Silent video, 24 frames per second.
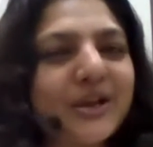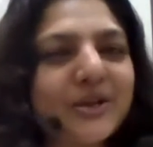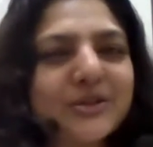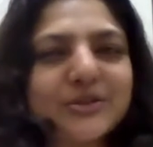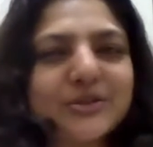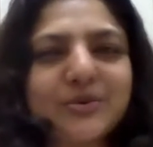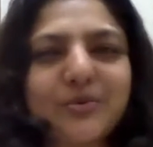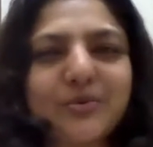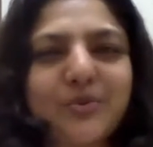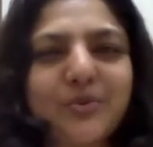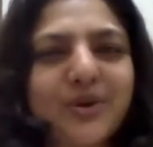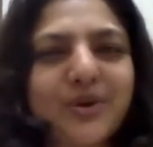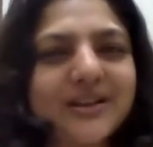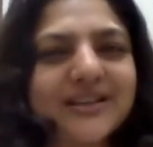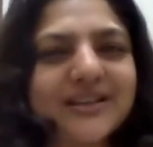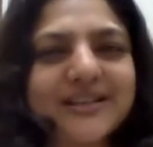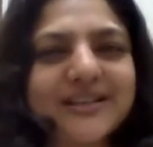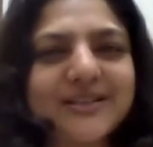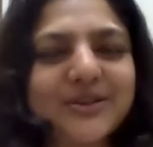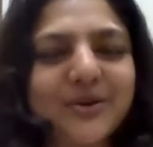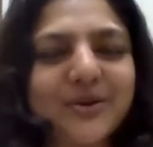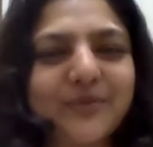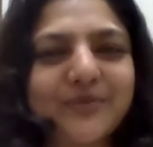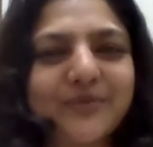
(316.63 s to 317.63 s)
So, what
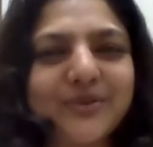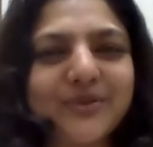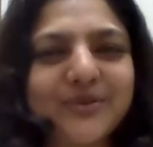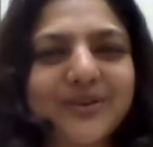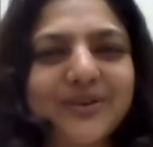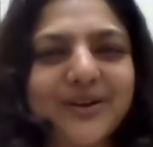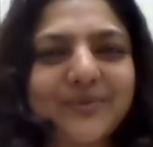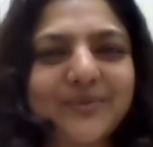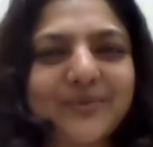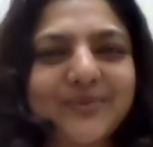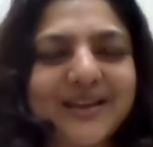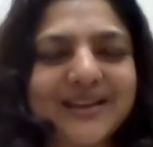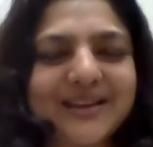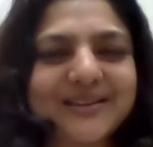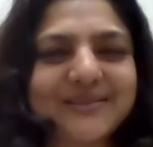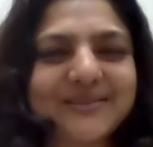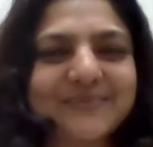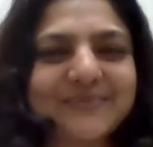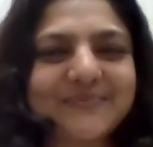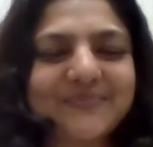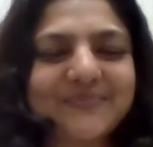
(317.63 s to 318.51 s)
is your view around that?